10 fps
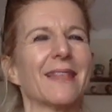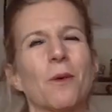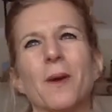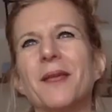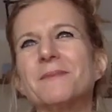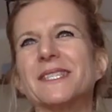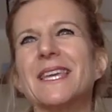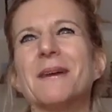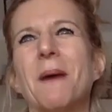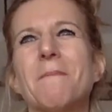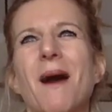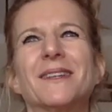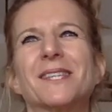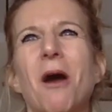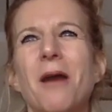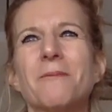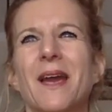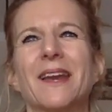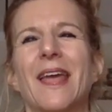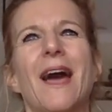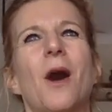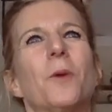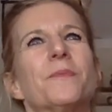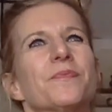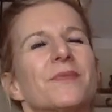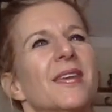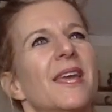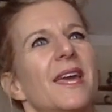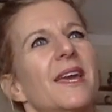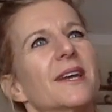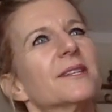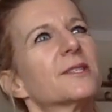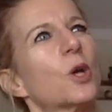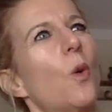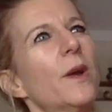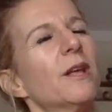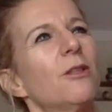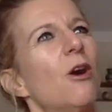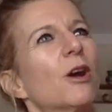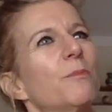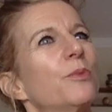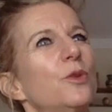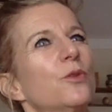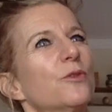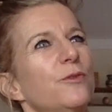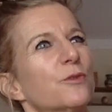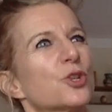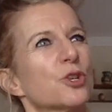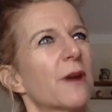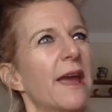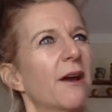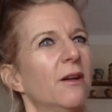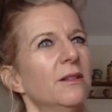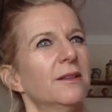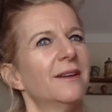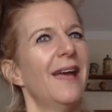Like what I'm seeing in my mind's eye right now is going along a beautiful trail,